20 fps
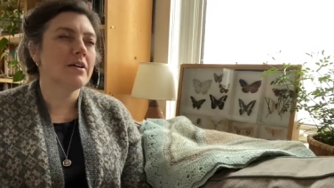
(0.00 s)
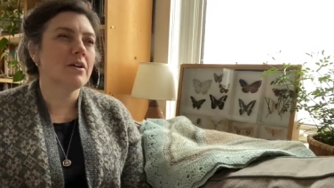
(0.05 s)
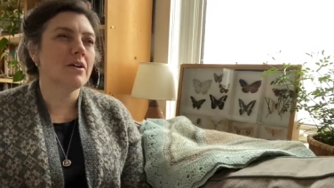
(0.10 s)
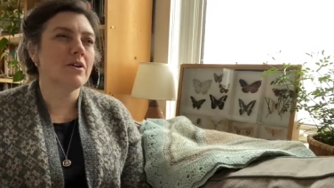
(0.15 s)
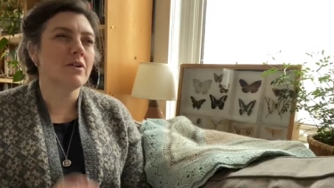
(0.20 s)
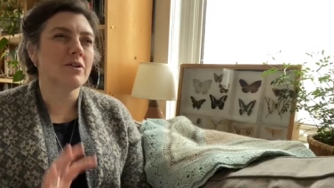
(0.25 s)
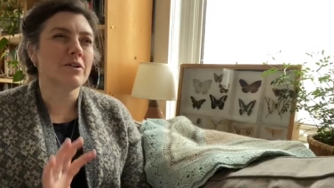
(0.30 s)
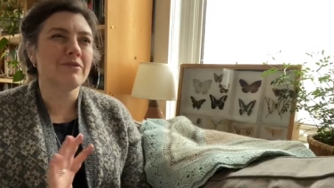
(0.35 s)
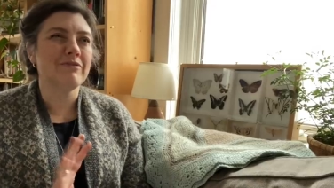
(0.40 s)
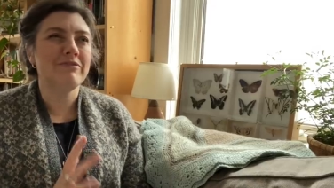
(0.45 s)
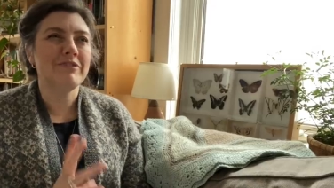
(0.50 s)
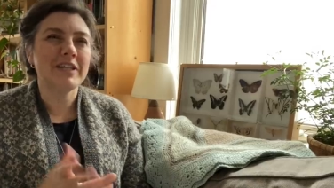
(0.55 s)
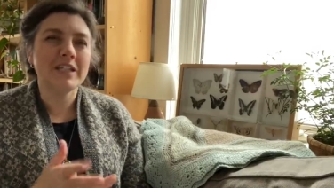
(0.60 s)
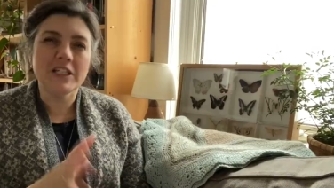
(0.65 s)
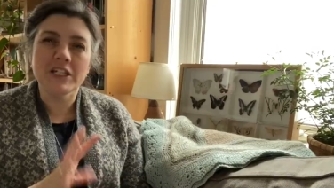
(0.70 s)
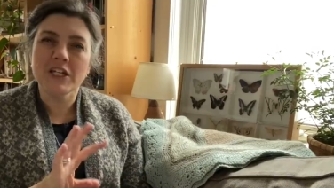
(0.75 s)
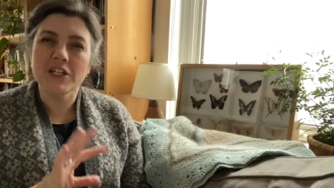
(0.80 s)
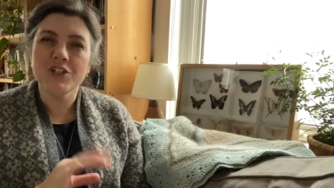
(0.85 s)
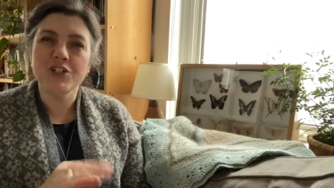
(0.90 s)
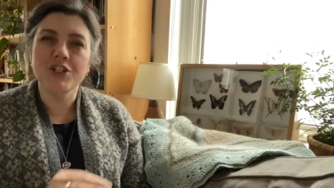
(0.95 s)
or
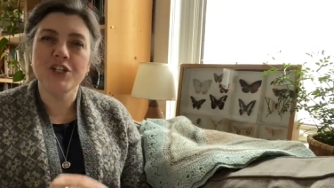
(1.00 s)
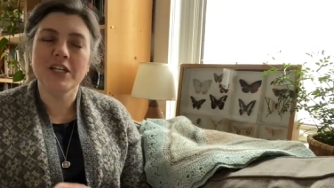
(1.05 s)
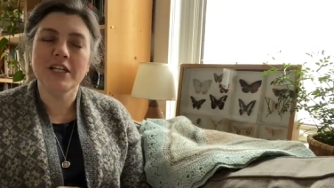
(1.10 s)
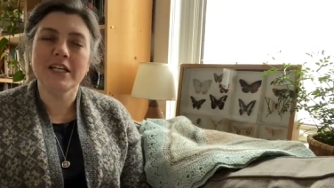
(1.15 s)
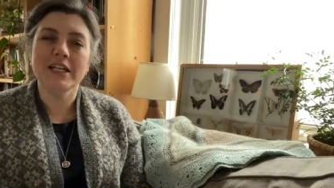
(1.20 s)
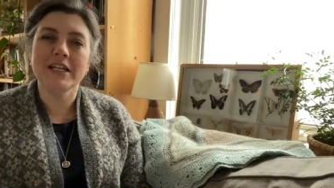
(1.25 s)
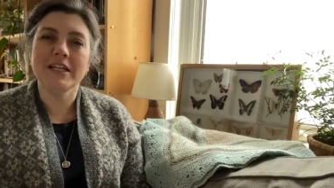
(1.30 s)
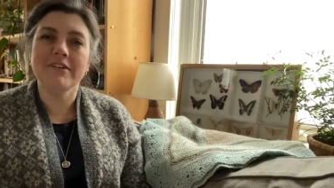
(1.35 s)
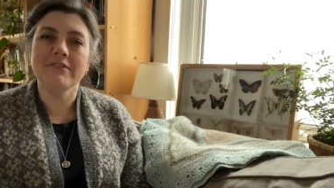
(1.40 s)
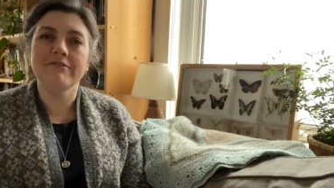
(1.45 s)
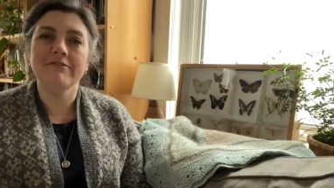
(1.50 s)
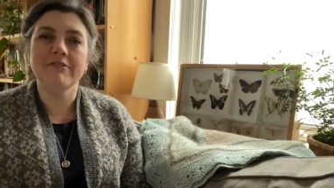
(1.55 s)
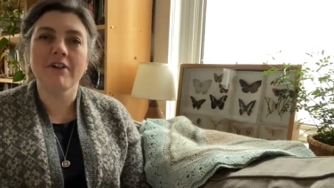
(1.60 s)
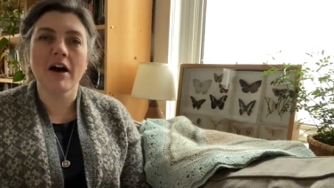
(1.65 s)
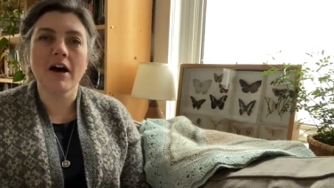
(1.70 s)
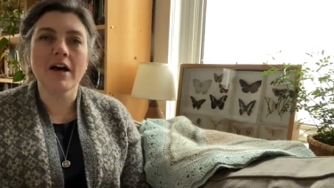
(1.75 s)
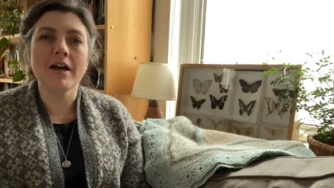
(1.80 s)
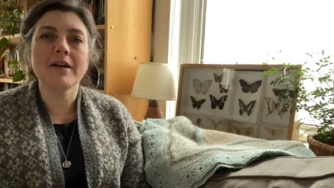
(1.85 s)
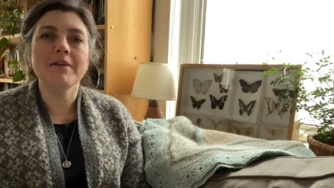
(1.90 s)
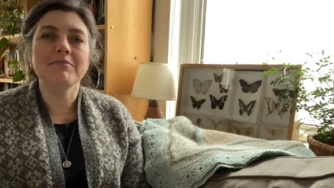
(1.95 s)
vintagey
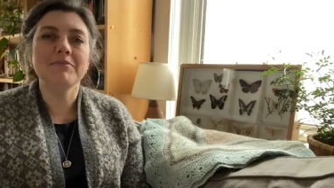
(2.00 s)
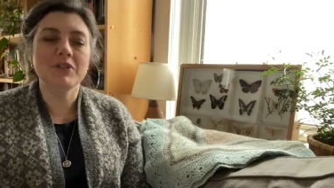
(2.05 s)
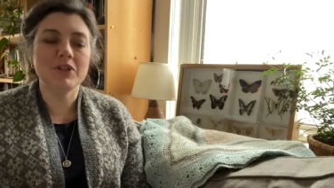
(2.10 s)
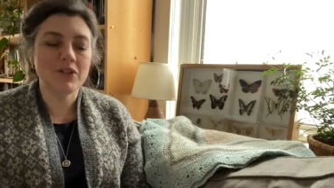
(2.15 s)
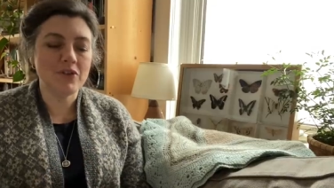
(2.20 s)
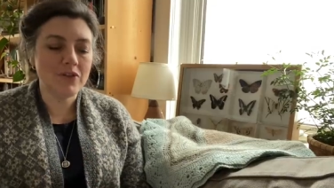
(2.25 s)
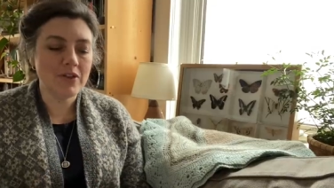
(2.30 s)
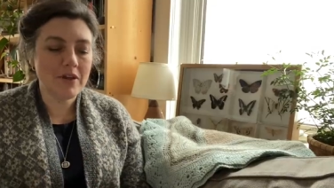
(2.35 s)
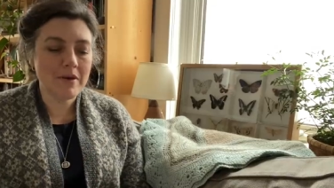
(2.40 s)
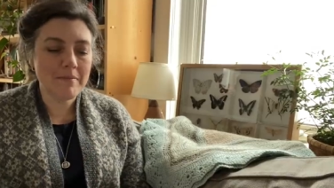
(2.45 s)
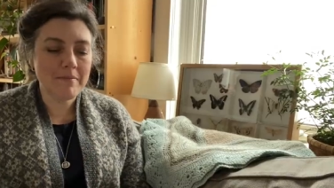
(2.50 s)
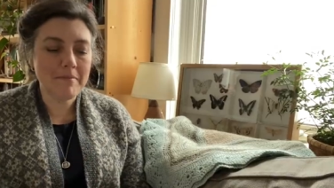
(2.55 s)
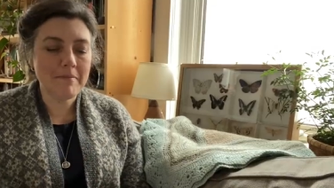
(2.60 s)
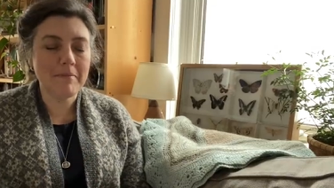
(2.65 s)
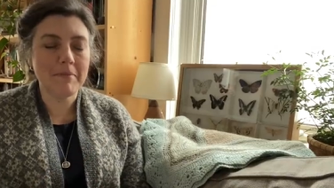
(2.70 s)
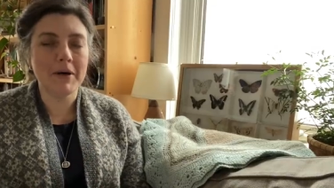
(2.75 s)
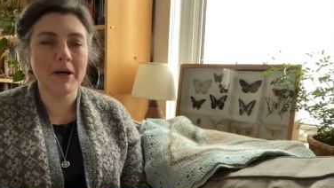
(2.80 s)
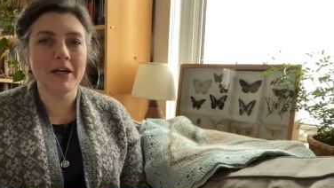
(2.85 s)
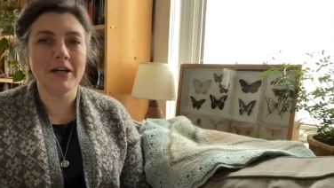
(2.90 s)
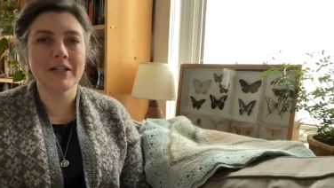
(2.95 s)
vibe to them,
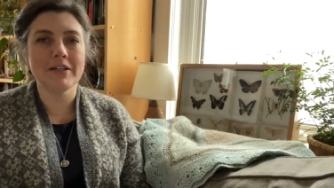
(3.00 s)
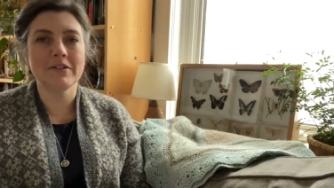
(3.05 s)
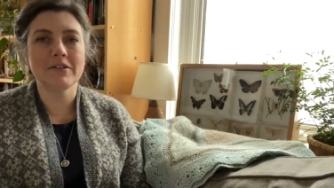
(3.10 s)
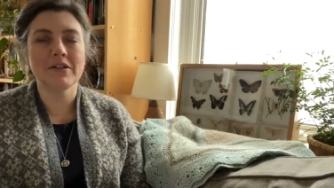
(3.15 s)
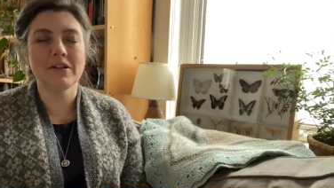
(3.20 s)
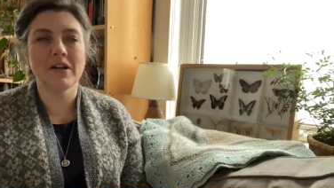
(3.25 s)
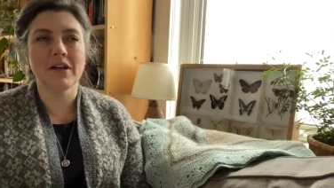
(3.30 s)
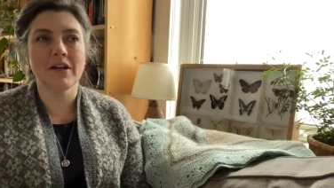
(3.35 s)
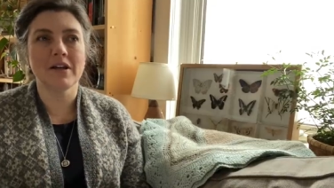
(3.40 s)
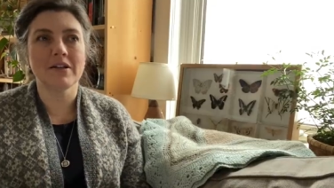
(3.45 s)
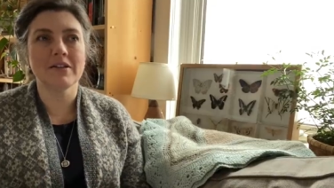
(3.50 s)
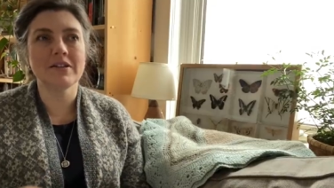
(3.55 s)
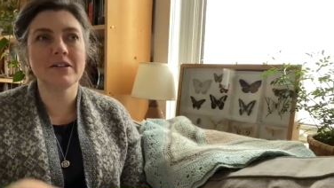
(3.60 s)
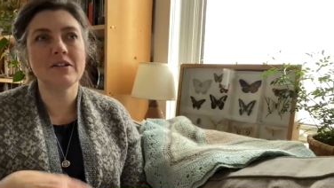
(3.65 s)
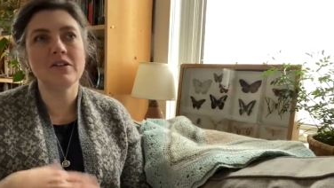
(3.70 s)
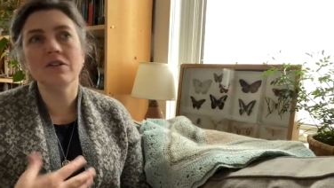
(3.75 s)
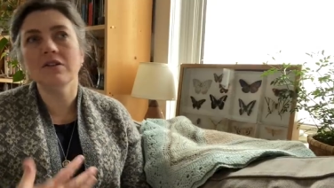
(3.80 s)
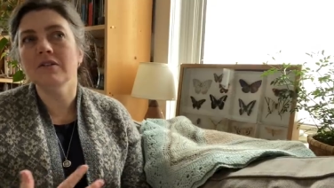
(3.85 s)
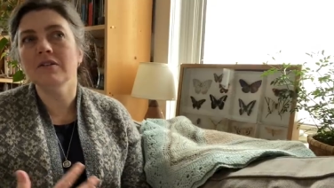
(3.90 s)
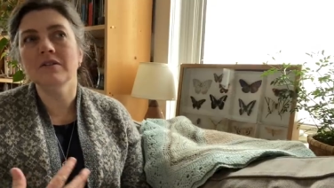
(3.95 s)
but uh,
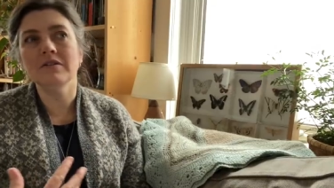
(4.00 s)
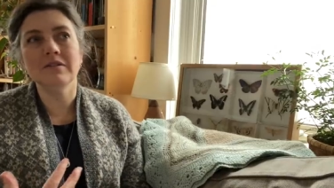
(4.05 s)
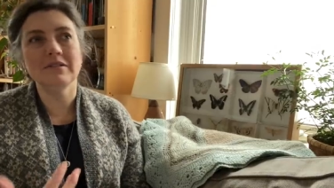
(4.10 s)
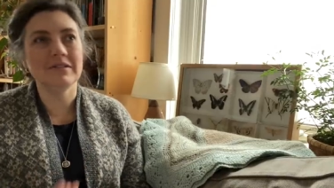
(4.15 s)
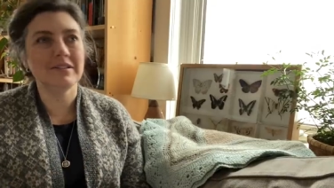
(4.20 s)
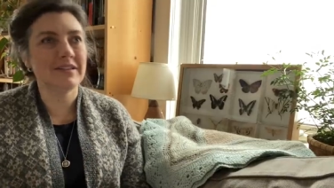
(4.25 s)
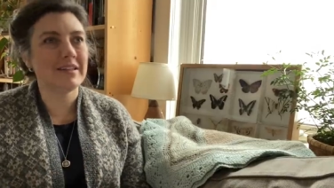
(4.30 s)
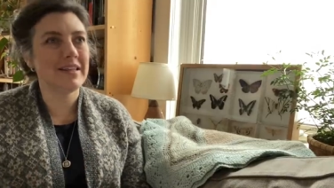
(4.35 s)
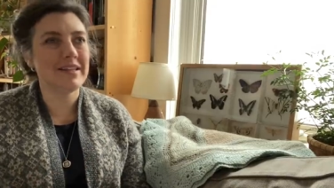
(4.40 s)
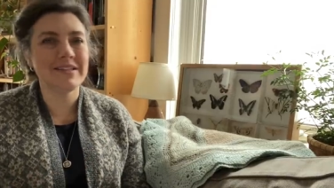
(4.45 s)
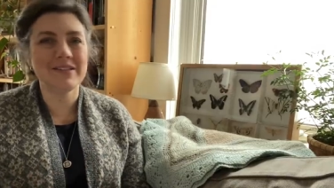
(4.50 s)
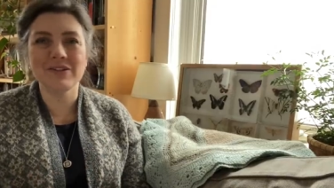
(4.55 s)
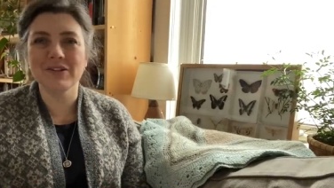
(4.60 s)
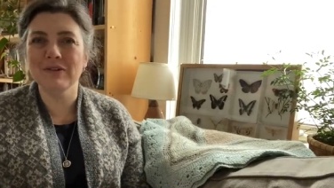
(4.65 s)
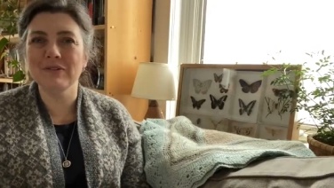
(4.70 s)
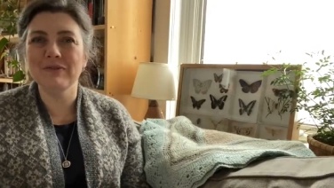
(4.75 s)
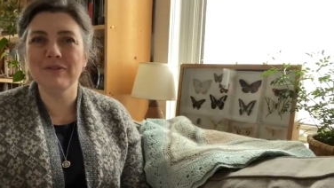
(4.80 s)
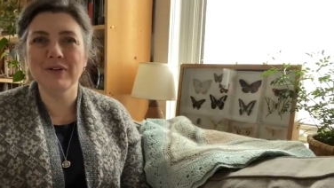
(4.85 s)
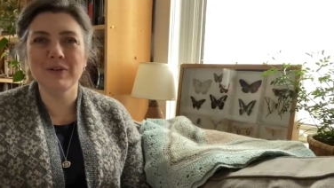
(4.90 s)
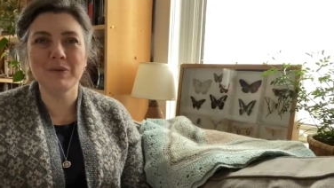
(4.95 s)
still they still
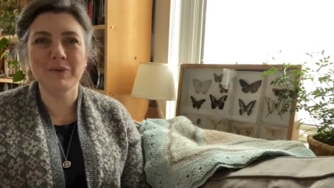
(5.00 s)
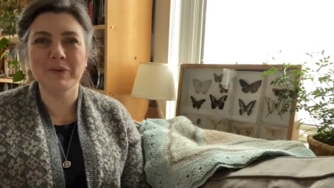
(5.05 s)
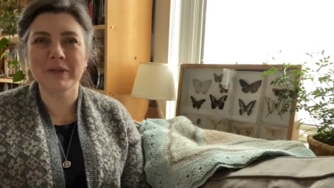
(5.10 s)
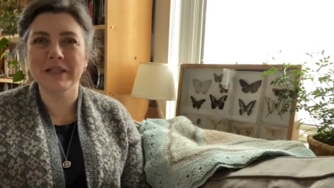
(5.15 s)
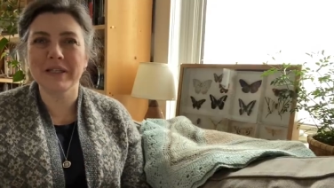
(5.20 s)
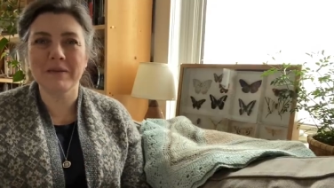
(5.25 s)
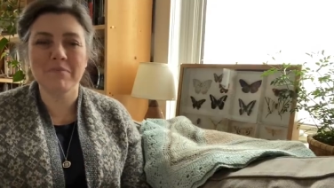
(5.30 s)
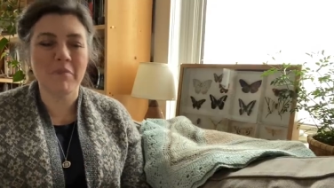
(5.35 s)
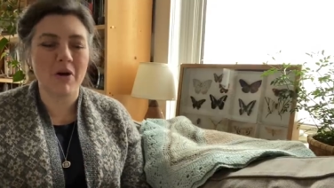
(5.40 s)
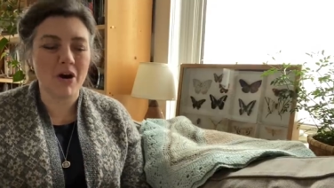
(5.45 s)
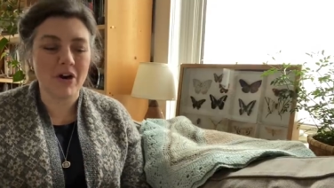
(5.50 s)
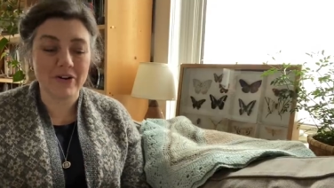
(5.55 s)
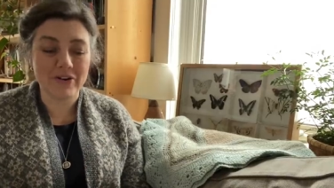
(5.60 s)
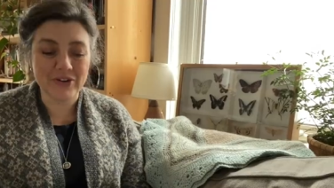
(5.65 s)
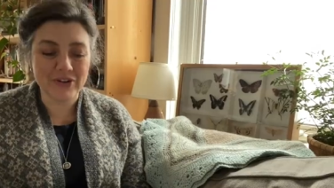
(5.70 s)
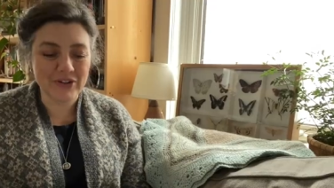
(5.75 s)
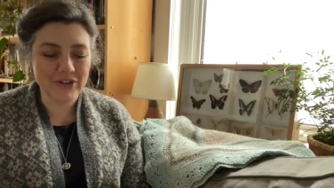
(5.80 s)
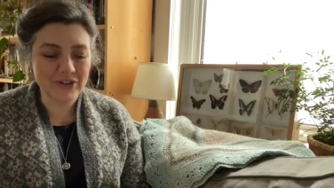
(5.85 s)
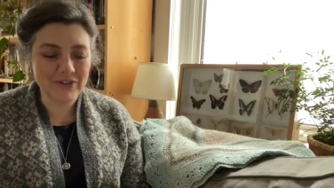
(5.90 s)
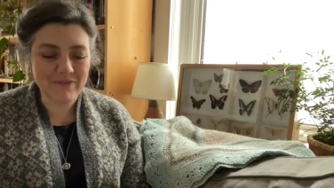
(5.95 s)
feel really
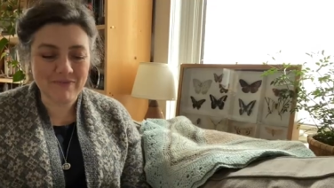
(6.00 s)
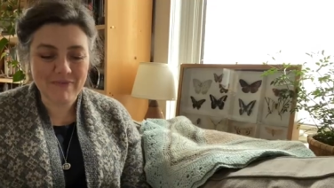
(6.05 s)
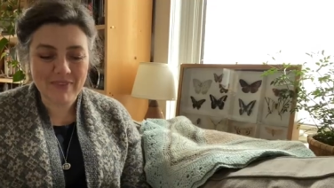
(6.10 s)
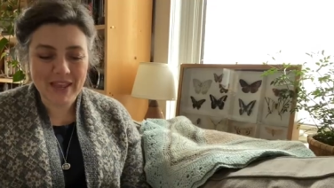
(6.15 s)
modern